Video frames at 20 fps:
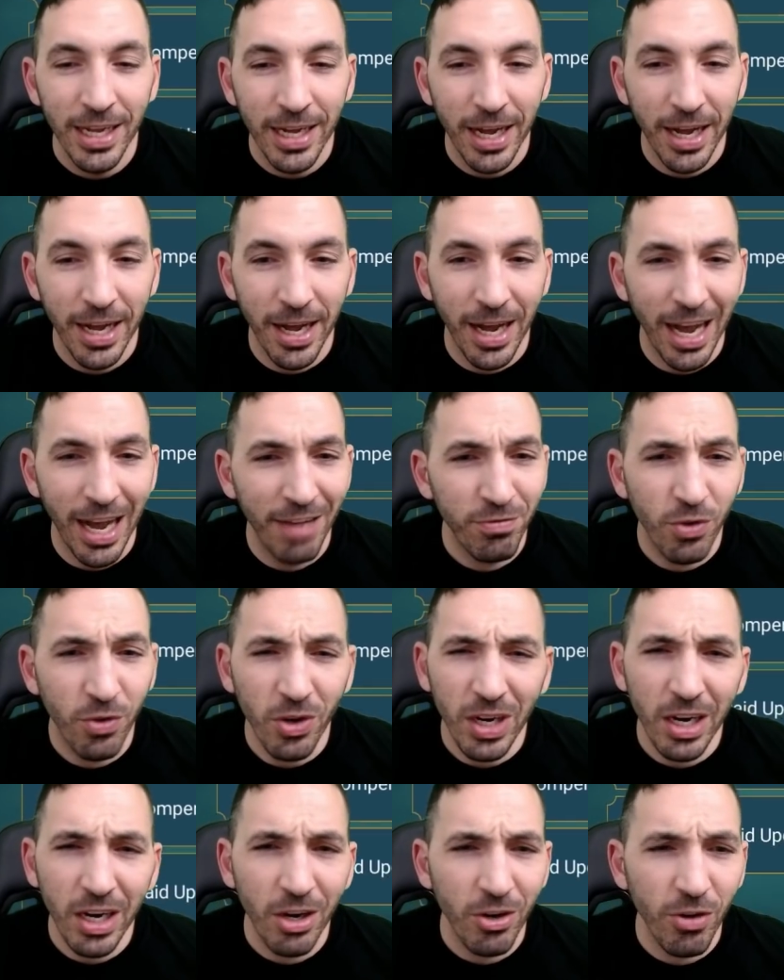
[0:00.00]
Uh, I've got
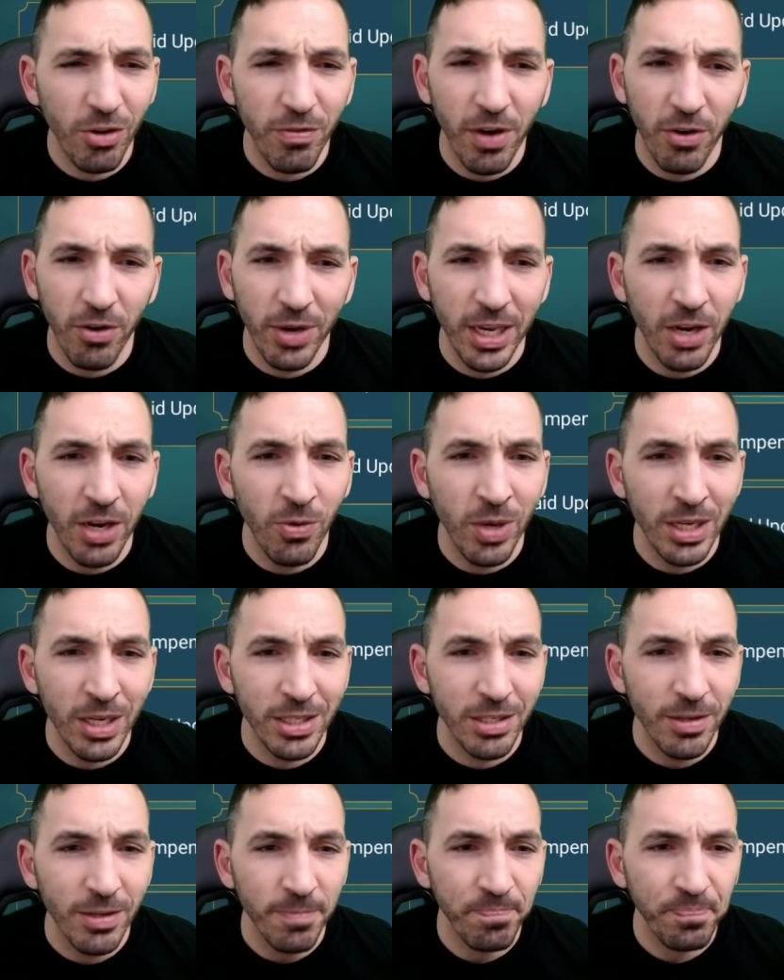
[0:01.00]
a lot of arena
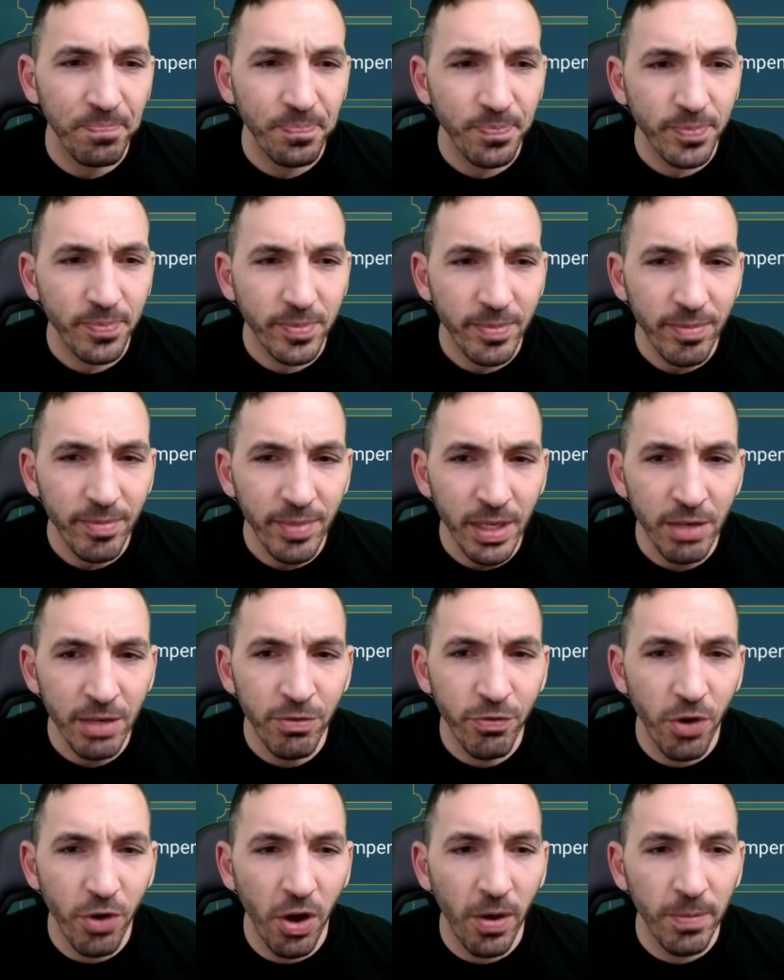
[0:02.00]
ones
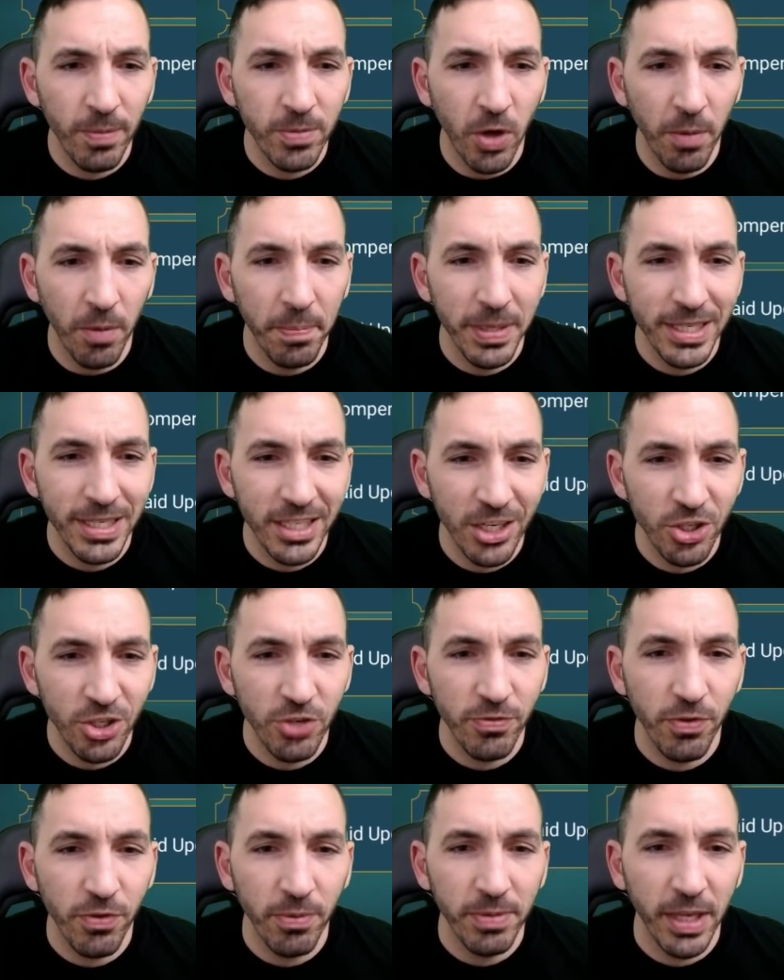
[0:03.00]
from
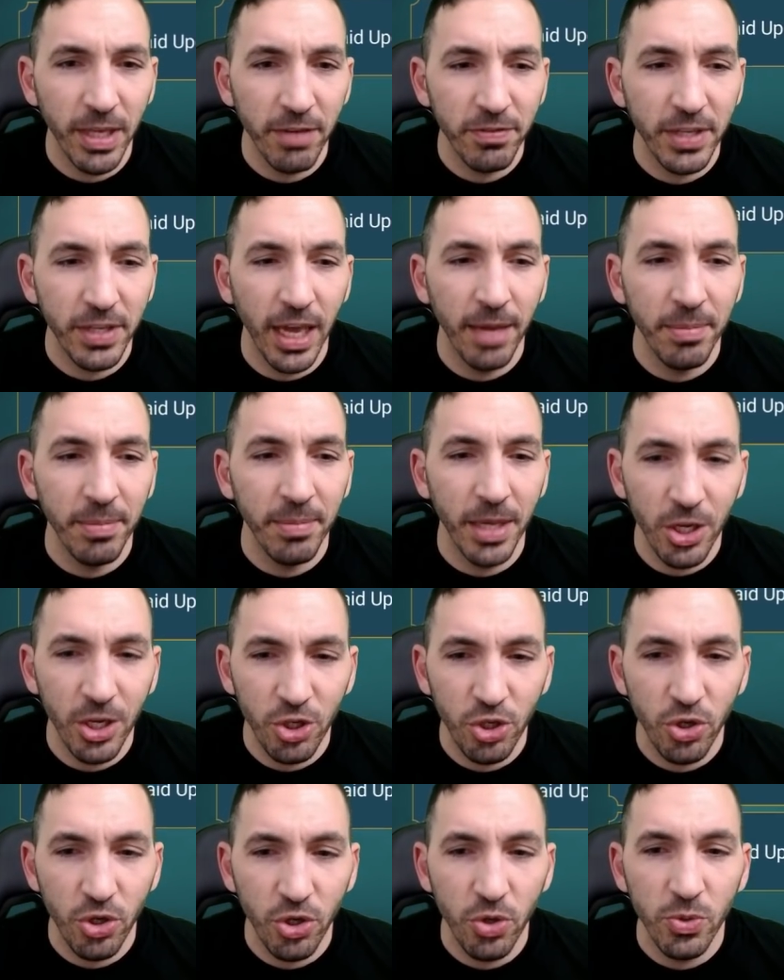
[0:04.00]
compensation from gift game
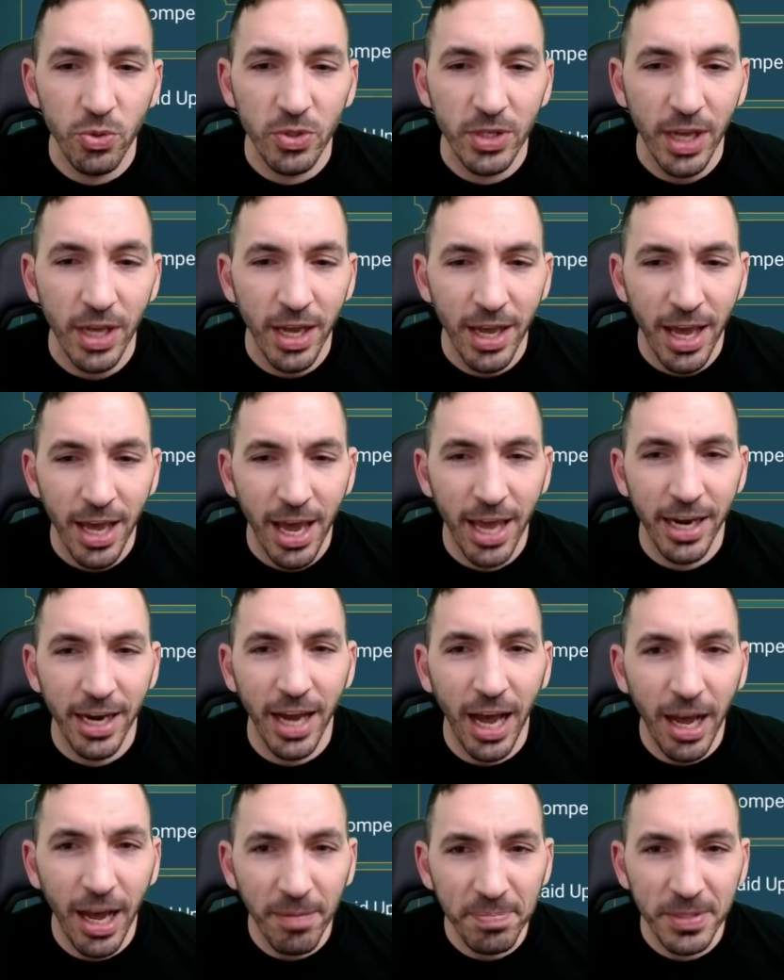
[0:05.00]
issues and
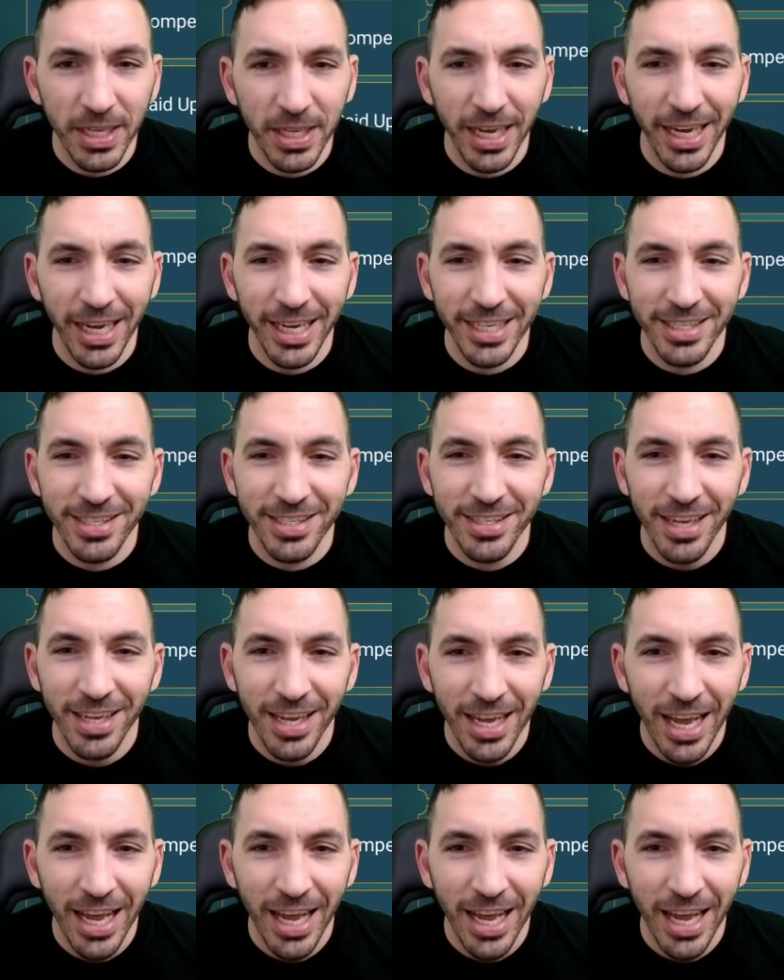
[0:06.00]
updates.